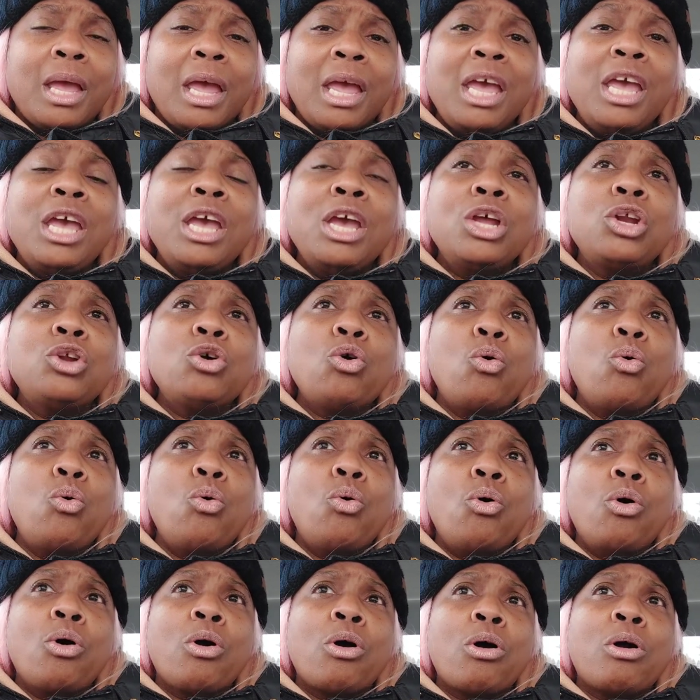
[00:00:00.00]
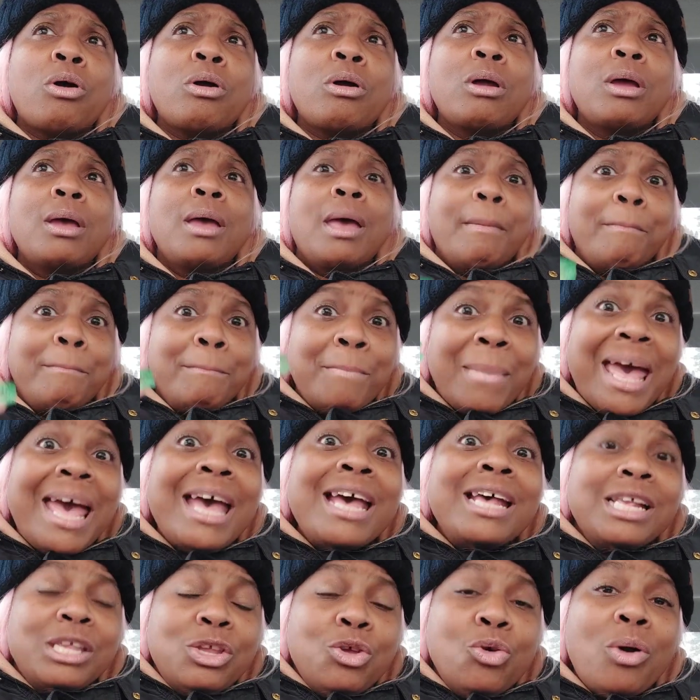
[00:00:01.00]
and or
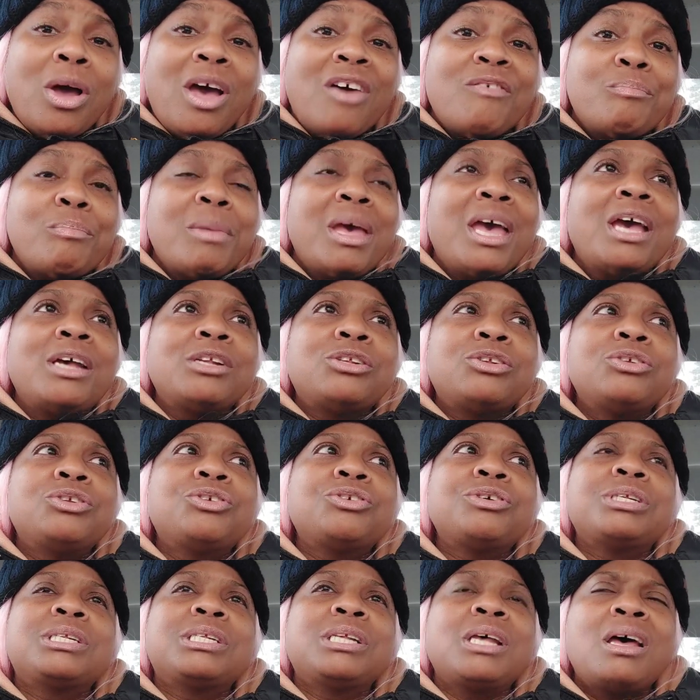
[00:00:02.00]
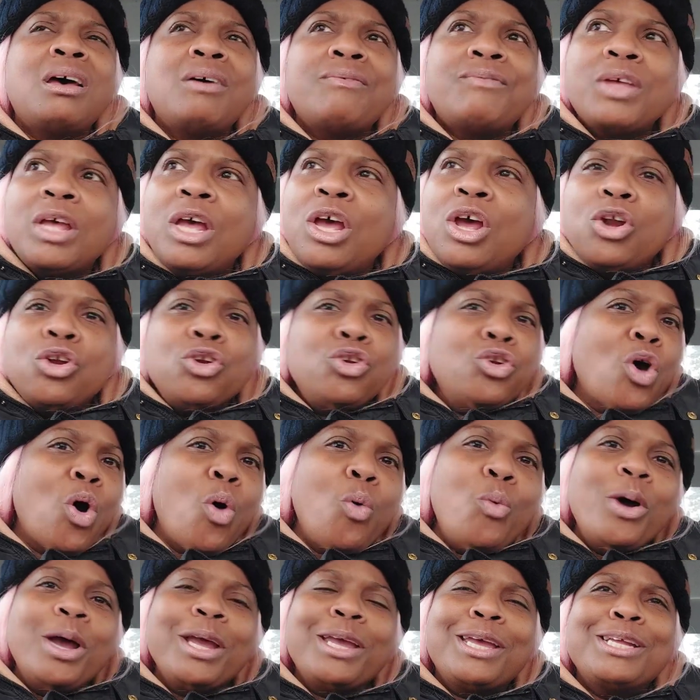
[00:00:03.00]
ma- you have mastered yourself, no
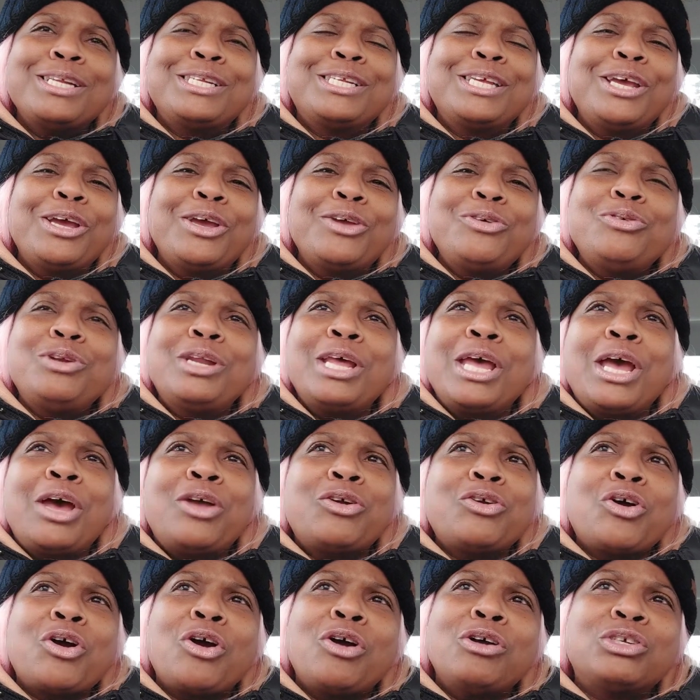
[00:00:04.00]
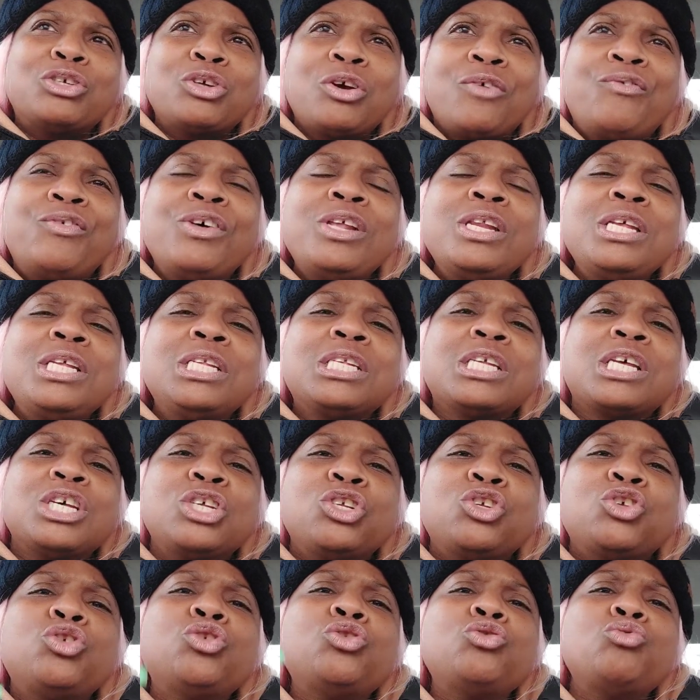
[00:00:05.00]
one can tear you down or hurt your feelings,
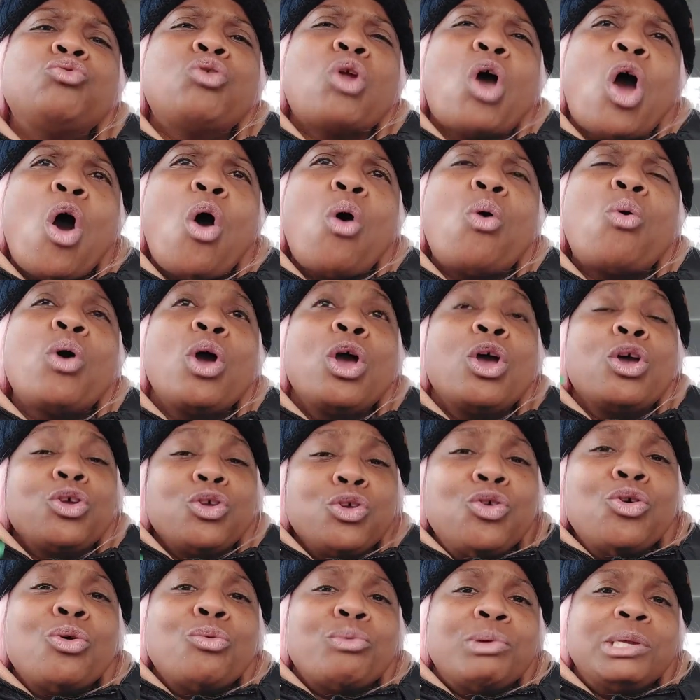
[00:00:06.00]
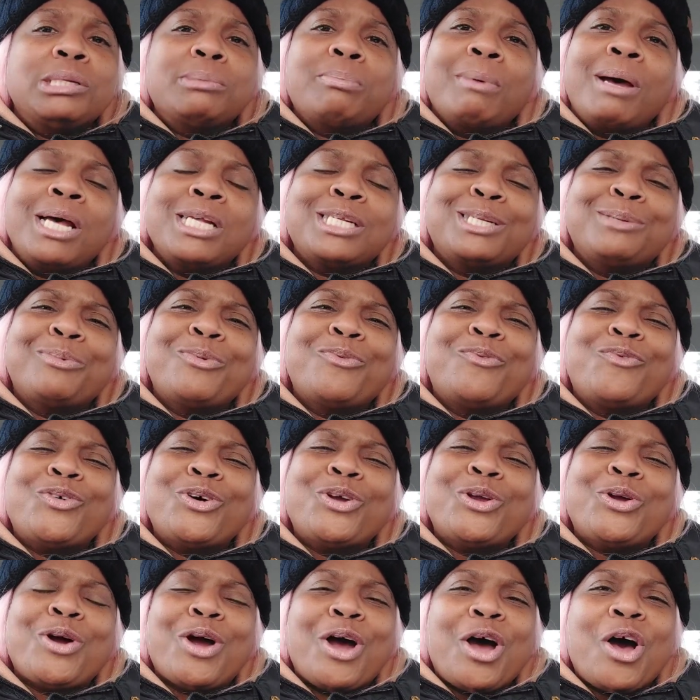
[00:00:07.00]
because you know you're responsible for
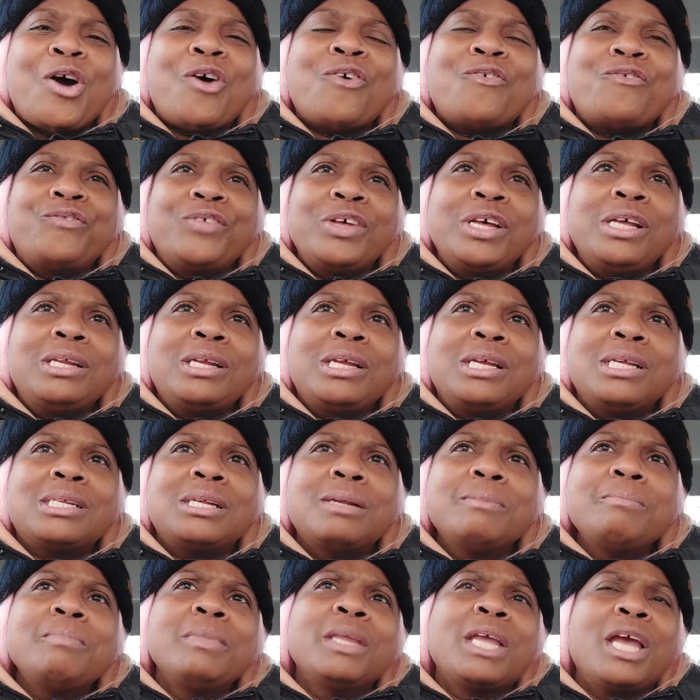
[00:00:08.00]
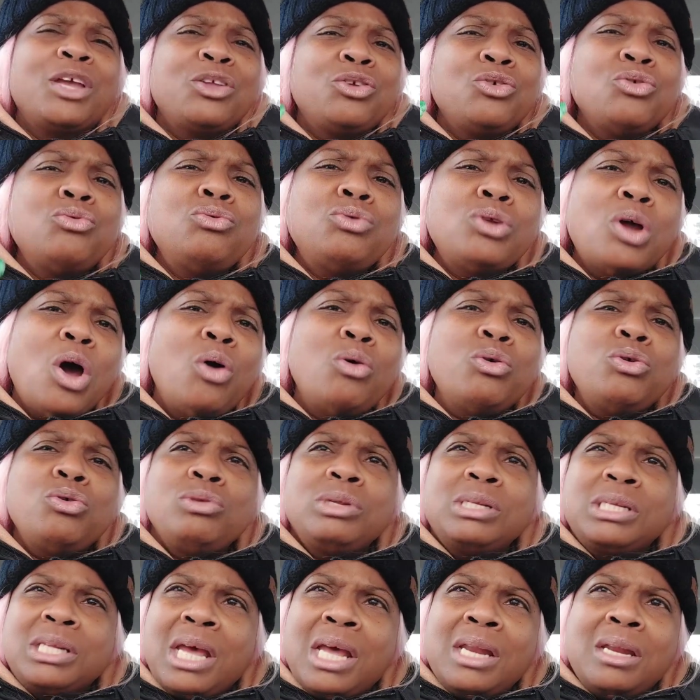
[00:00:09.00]
your own feelings. And you know you
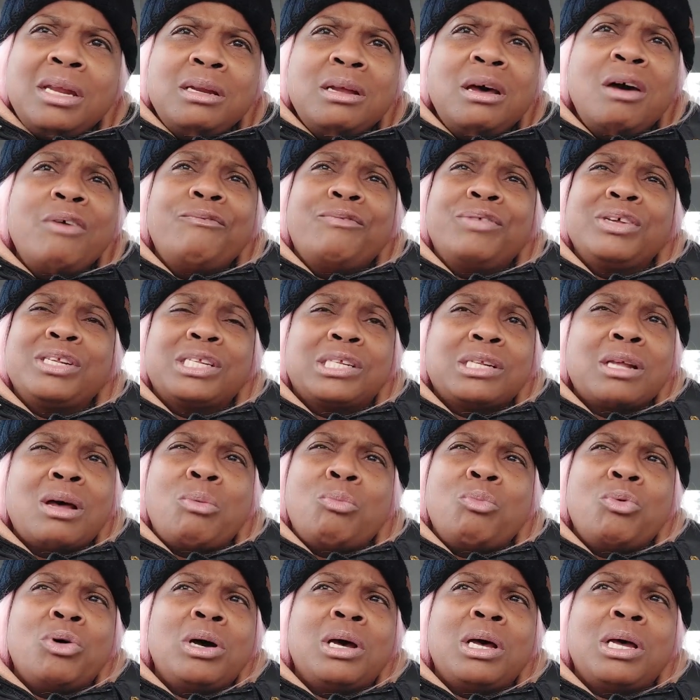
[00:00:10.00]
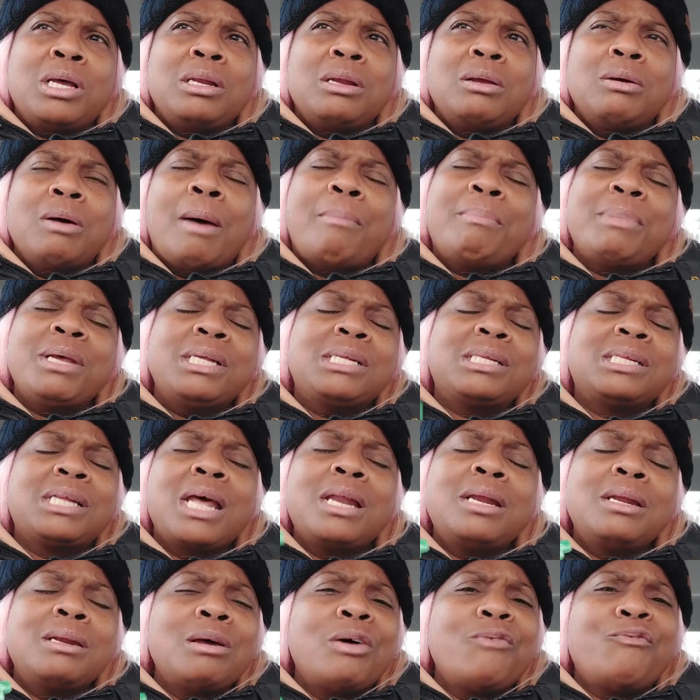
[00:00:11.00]
standing up for someone, I mean
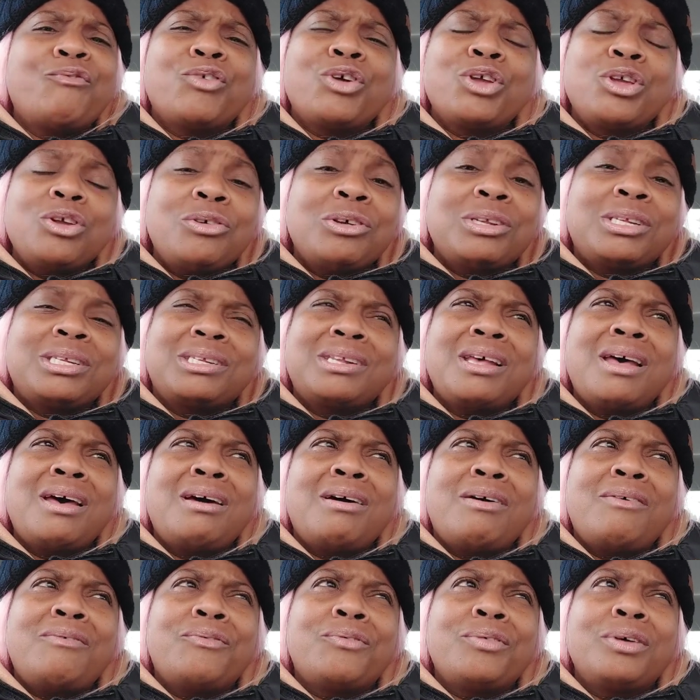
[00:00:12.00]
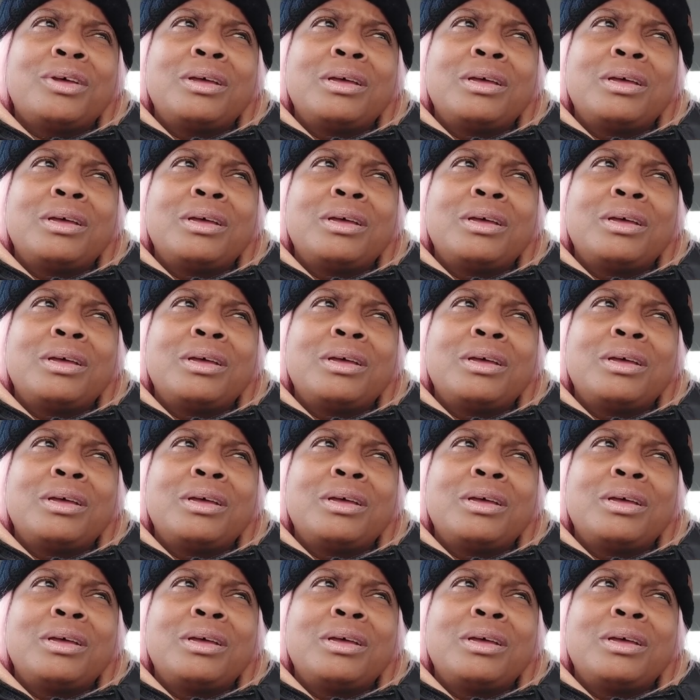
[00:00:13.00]
standing up for yourself,